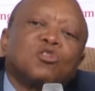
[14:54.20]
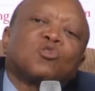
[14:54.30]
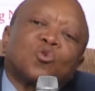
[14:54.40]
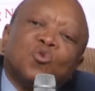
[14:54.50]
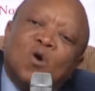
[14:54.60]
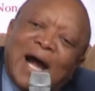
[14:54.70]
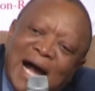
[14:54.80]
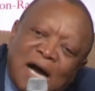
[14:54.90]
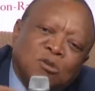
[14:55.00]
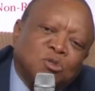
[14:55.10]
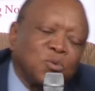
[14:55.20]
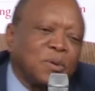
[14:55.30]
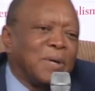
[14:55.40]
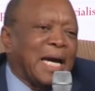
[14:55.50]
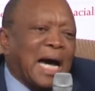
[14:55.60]
Throughout, we
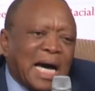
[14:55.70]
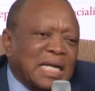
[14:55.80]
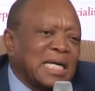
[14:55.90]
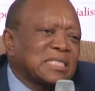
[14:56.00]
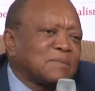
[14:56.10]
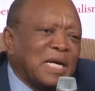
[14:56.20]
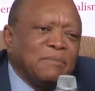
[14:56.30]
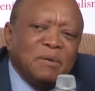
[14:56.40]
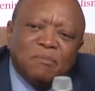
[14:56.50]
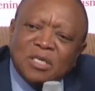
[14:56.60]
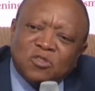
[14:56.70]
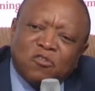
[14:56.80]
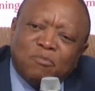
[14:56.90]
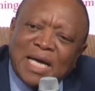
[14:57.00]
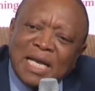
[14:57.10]
were harassed by members
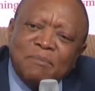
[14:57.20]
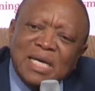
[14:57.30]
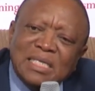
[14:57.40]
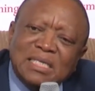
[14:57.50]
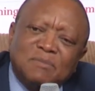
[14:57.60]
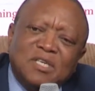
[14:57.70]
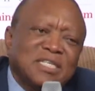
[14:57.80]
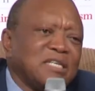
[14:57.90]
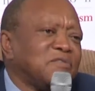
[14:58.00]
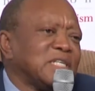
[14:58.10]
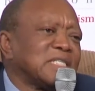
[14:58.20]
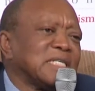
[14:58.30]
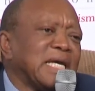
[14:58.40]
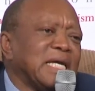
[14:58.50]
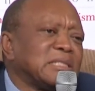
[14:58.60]
of parliament about the
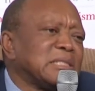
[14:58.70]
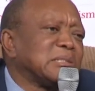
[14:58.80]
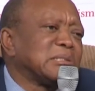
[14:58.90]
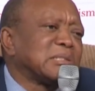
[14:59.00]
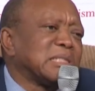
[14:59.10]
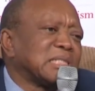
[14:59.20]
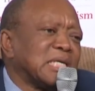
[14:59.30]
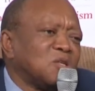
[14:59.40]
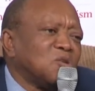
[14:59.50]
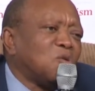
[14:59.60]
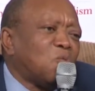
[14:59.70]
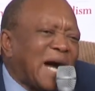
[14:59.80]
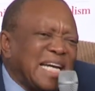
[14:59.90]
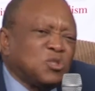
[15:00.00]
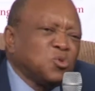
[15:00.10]
investigations. They said, no,
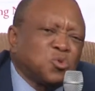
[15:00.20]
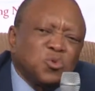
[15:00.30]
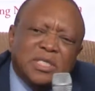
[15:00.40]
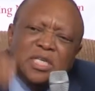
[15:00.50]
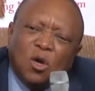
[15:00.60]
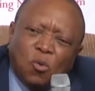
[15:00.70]
why do you do it?